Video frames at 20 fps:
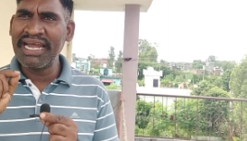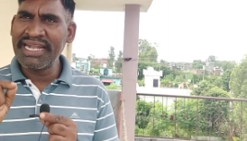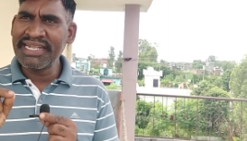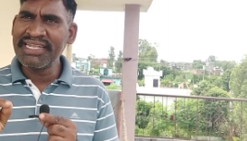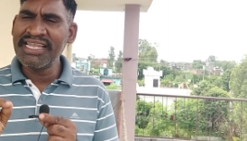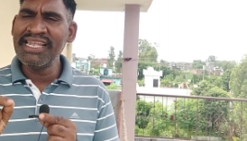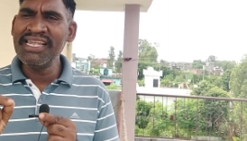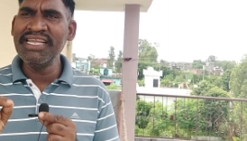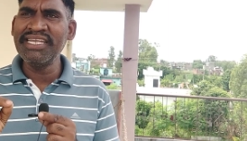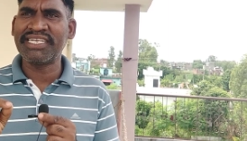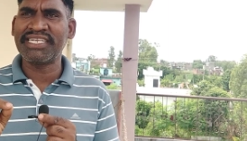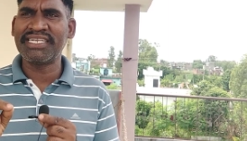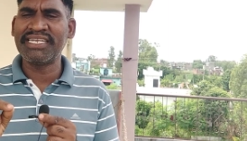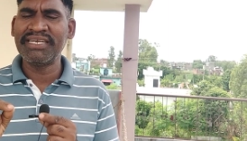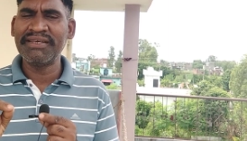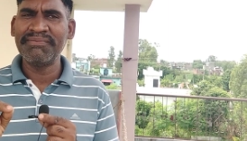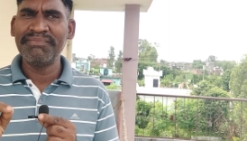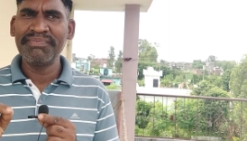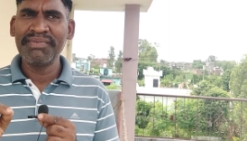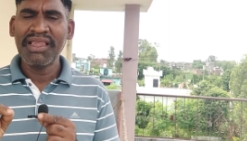At least
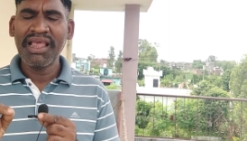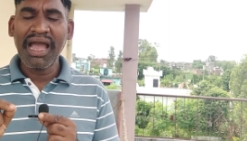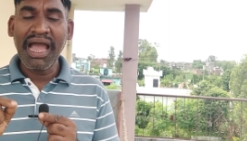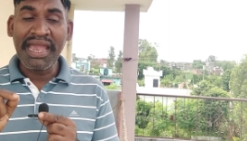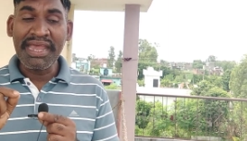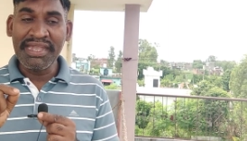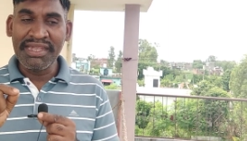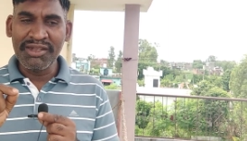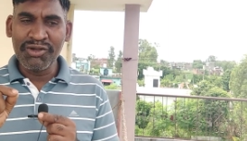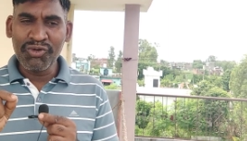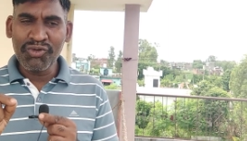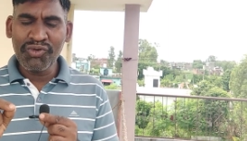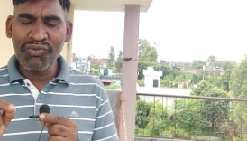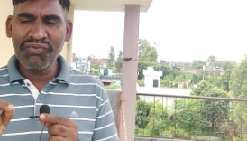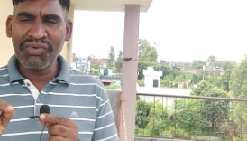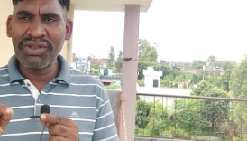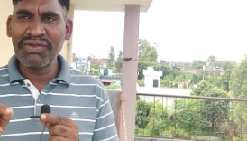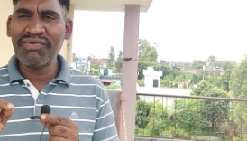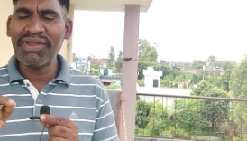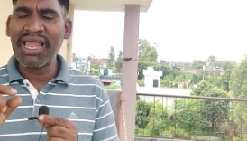I know
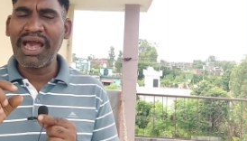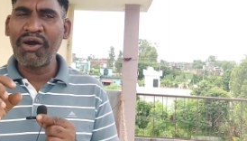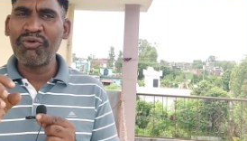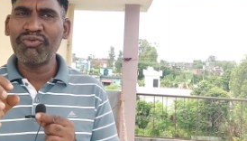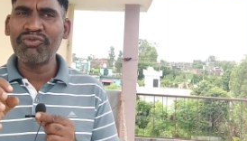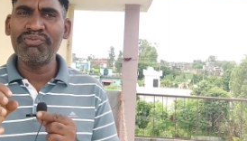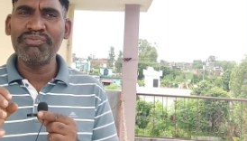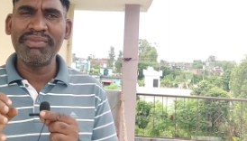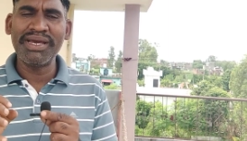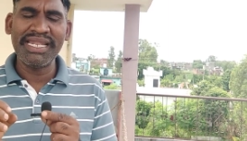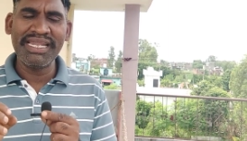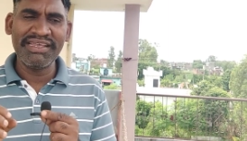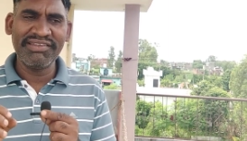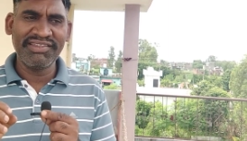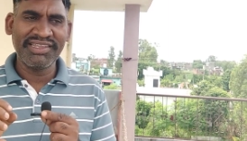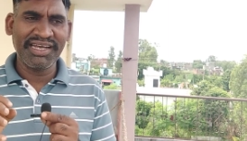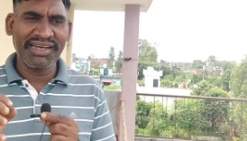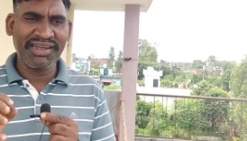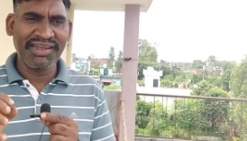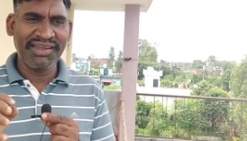very well how to
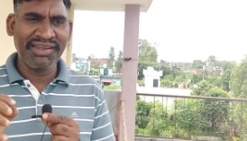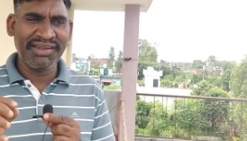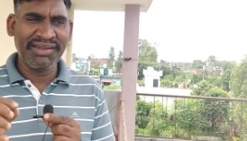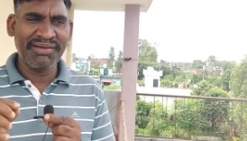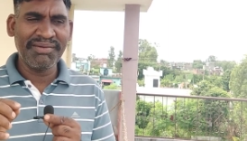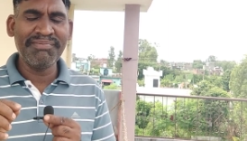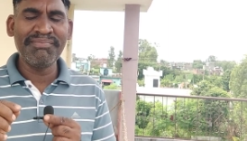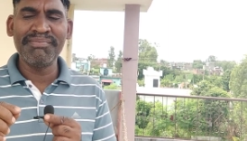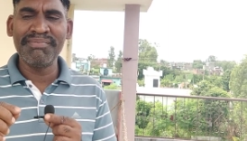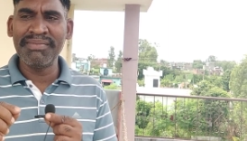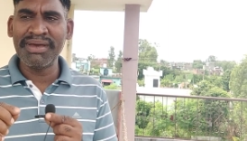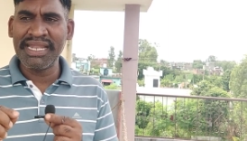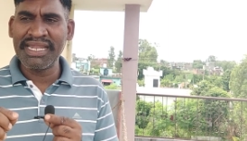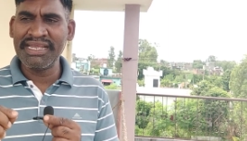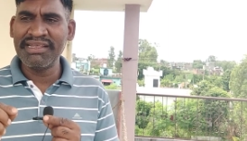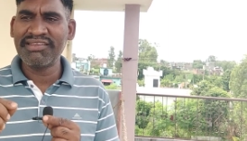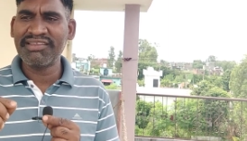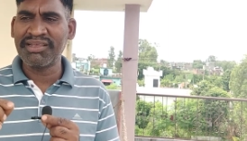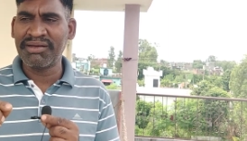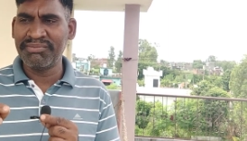manage that uh,
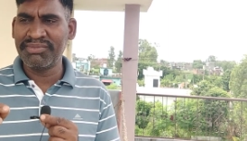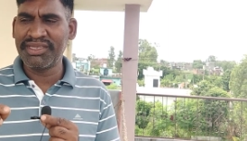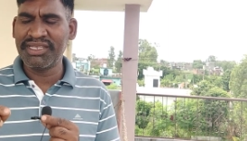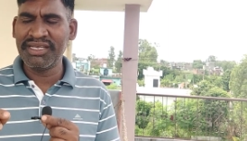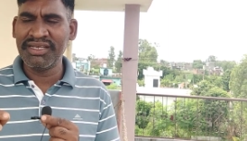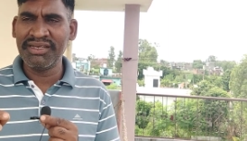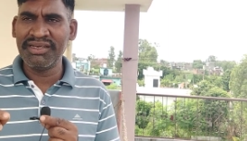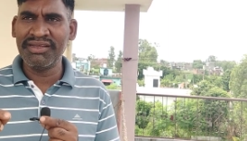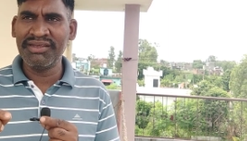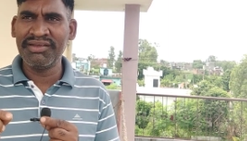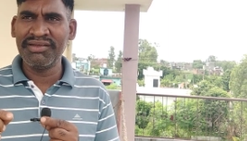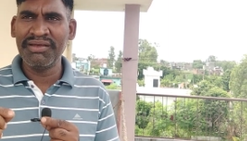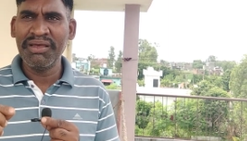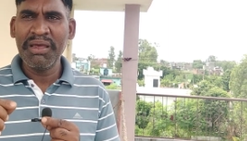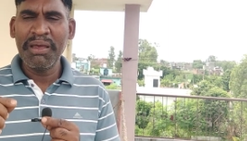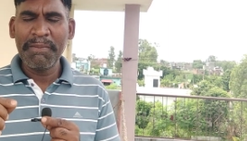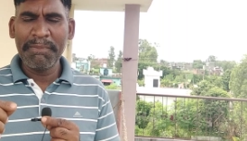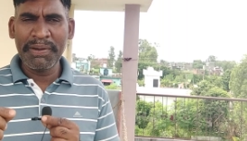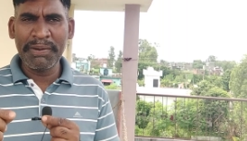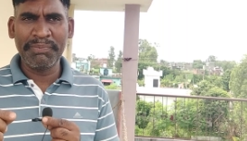manage something
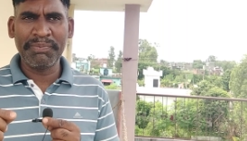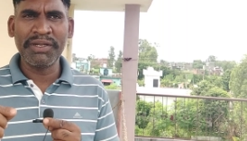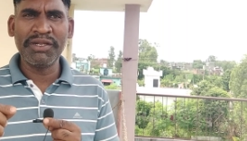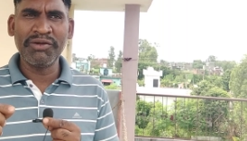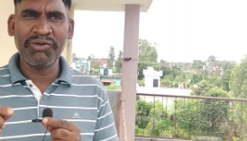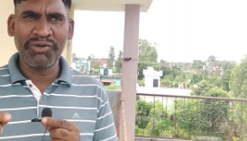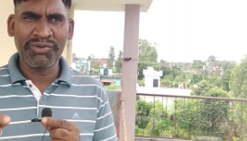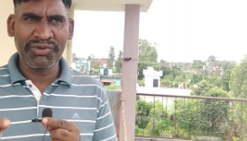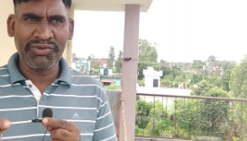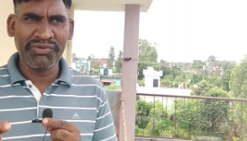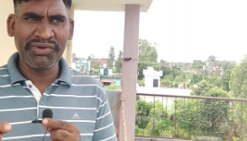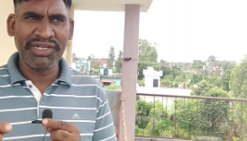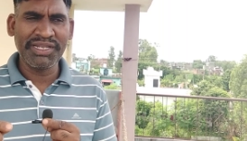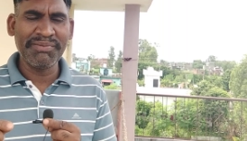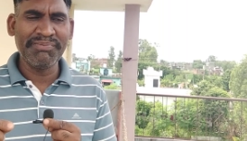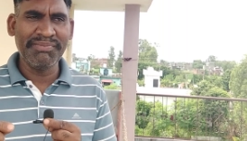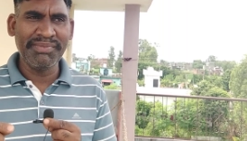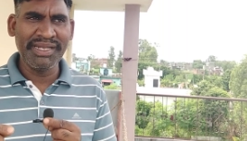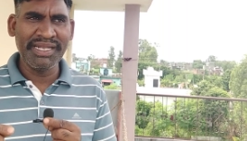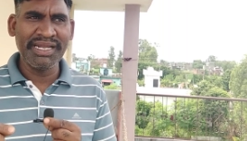uh, 15 or 20
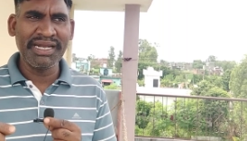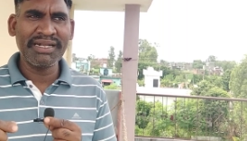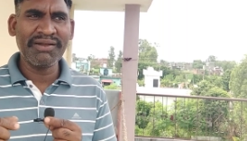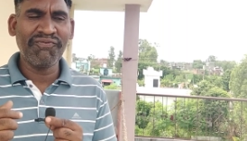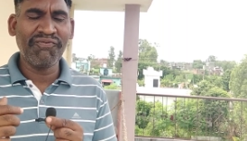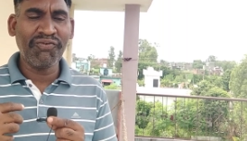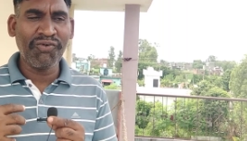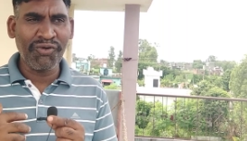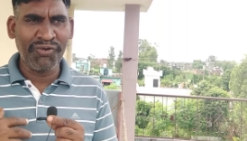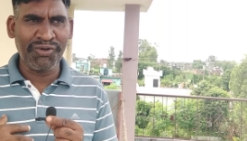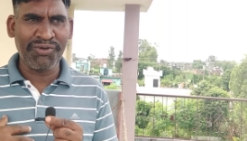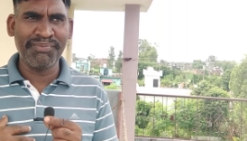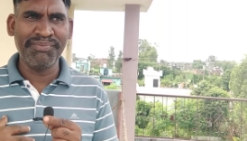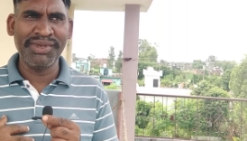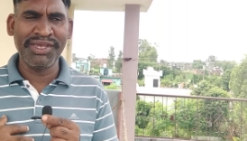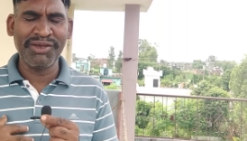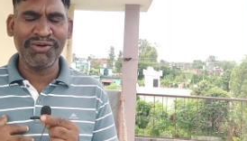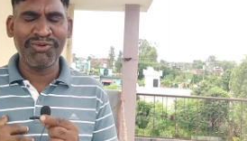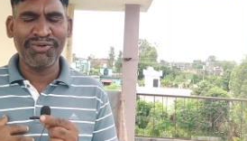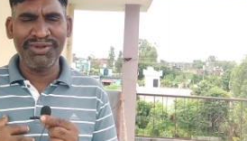minutes for
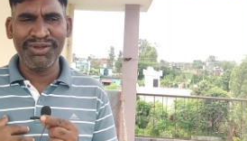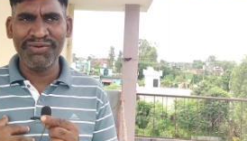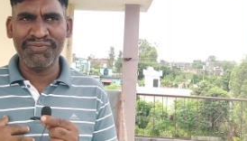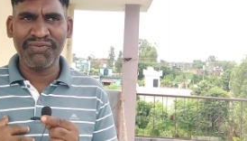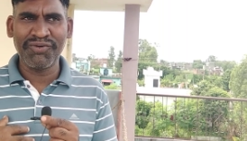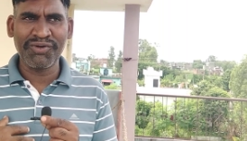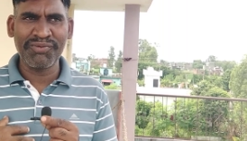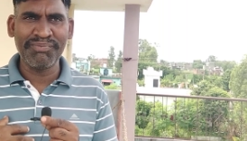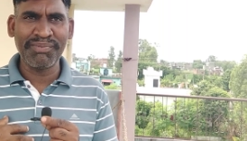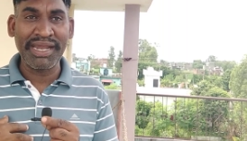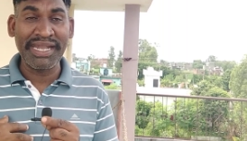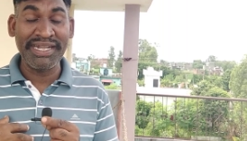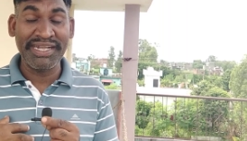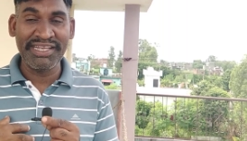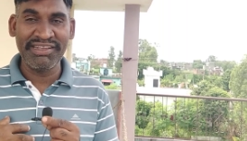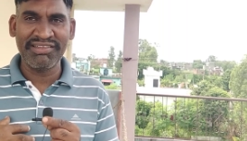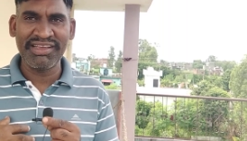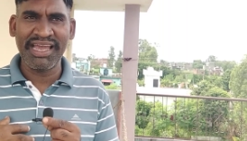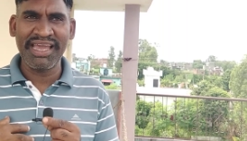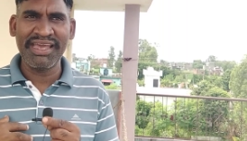me only for my
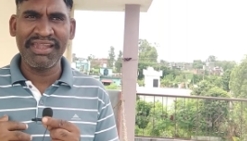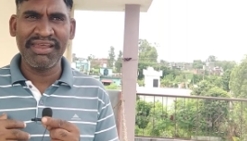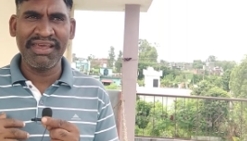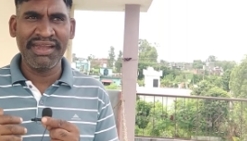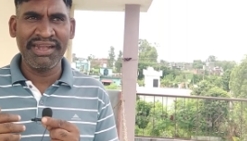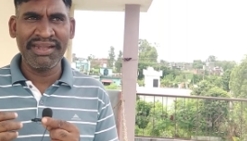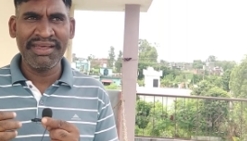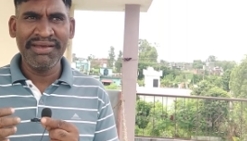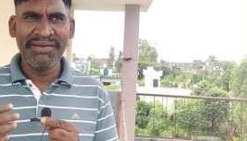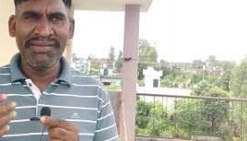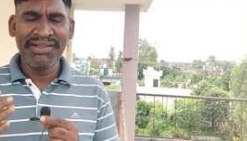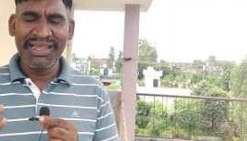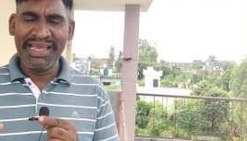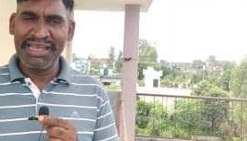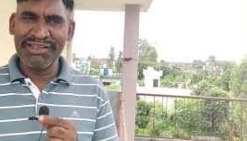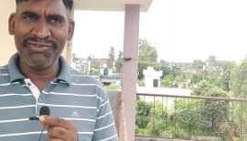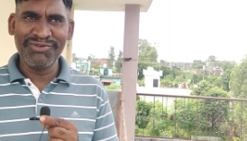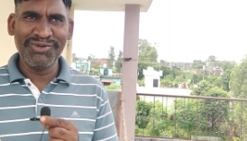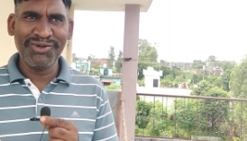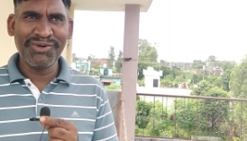desire and
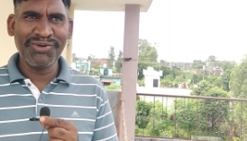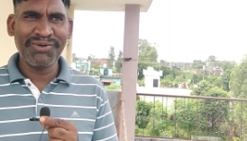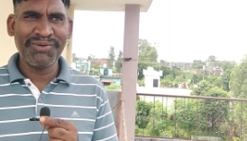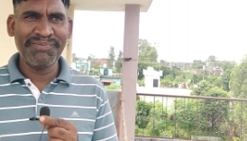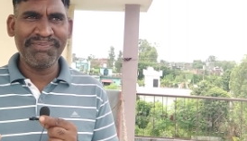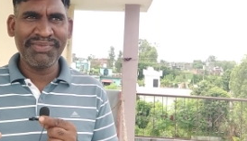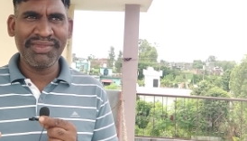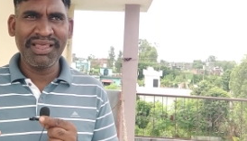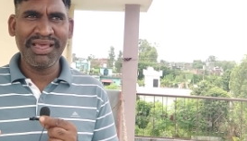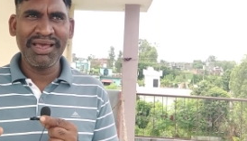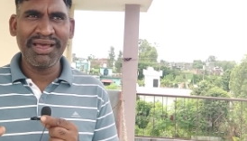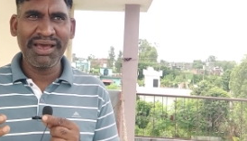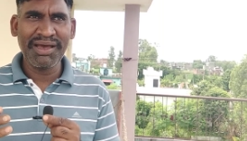as you know hmm,